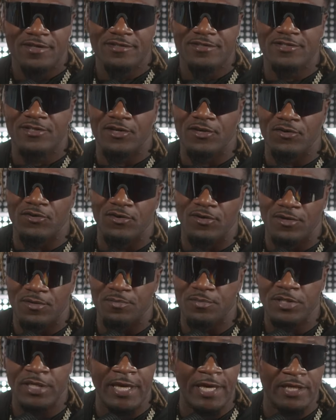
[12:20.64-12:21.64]
so
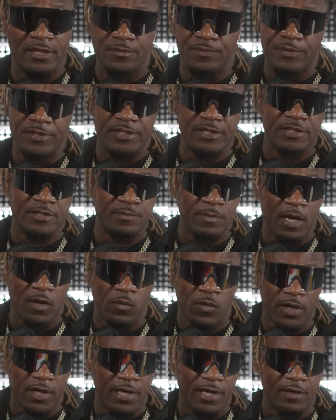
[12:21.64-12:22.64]
um, cannabis is my
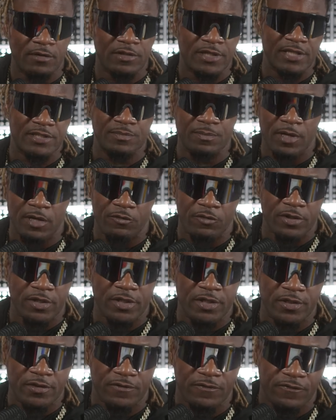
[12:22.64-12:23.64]
way out. That's my
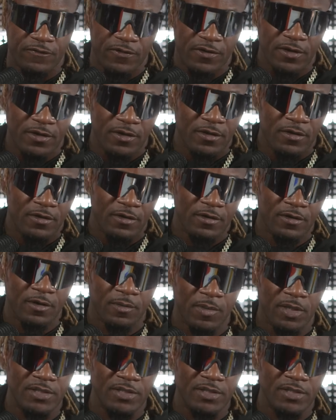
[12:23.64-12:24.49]
relief. Um, I